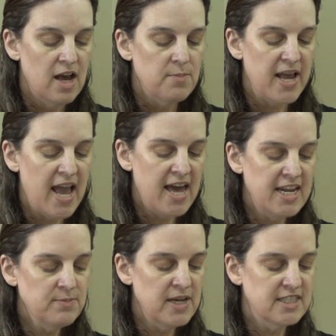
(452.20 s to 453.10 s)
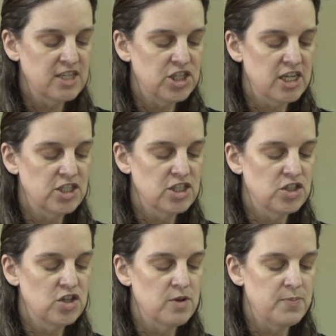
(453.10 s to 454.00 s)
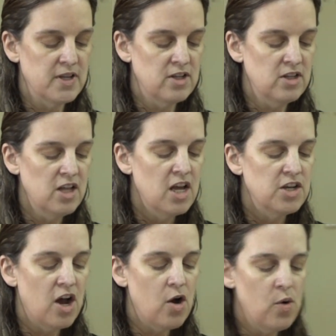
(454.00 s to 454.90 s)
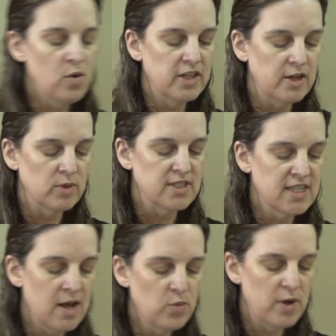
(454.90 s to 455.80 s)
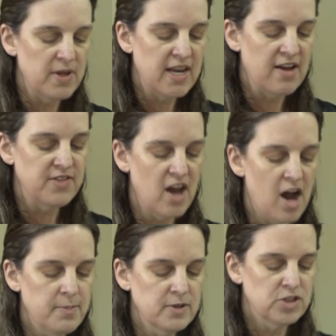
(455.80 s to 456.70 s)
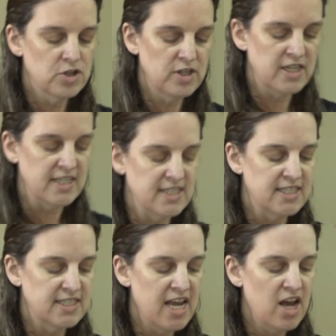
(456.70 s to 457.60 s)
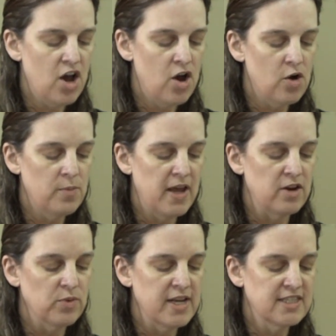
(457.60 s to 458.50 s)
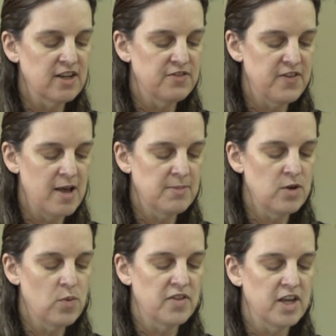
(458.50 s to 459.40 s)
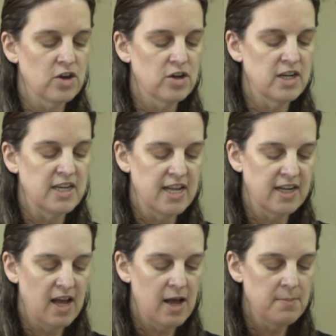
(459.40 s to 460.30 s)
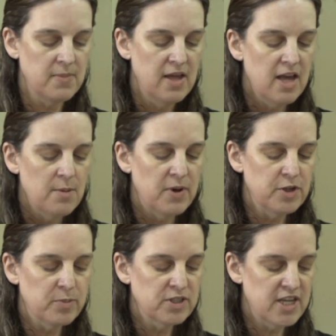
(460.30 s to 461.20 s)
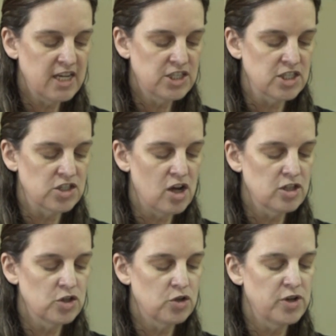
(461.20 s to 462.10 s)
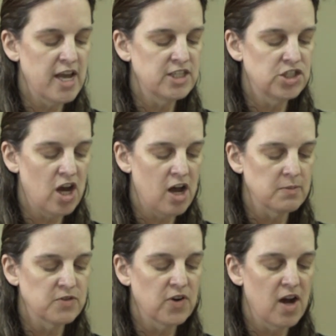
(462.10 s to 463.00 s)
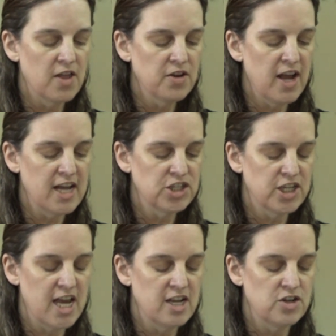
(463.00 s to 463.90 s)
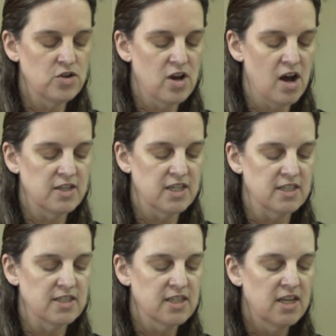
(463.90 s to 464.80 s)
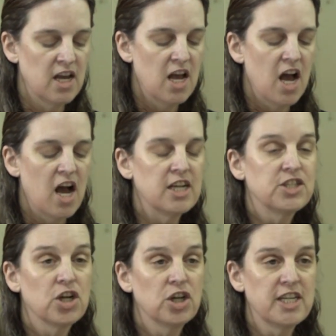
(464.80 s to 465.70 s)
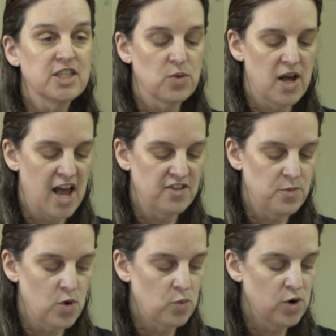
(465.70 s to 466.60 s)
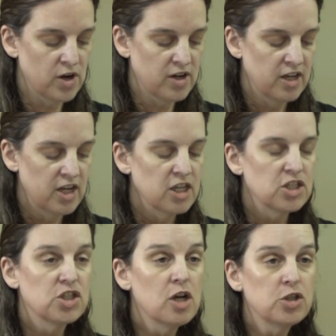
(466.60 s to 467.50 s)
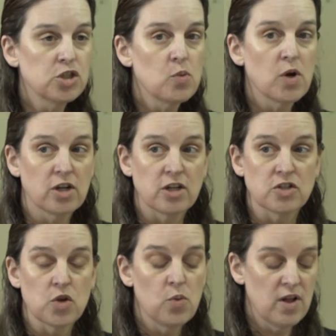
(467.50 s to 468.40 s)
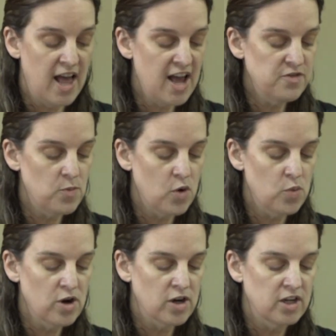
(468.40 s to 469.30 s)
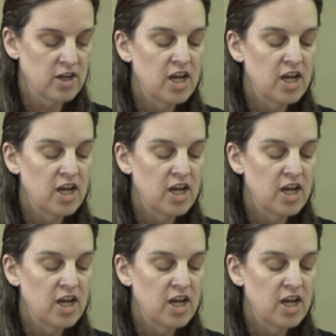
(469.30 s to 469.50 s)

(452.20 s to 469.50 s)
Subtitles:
By adding my suggestions to the bill, not only will some women have the opportunity to stay at home and raise their family while they earn an income, but the protections also create jobs for other educated Ugandans. Attorneys will have more work. Social workers will have more work.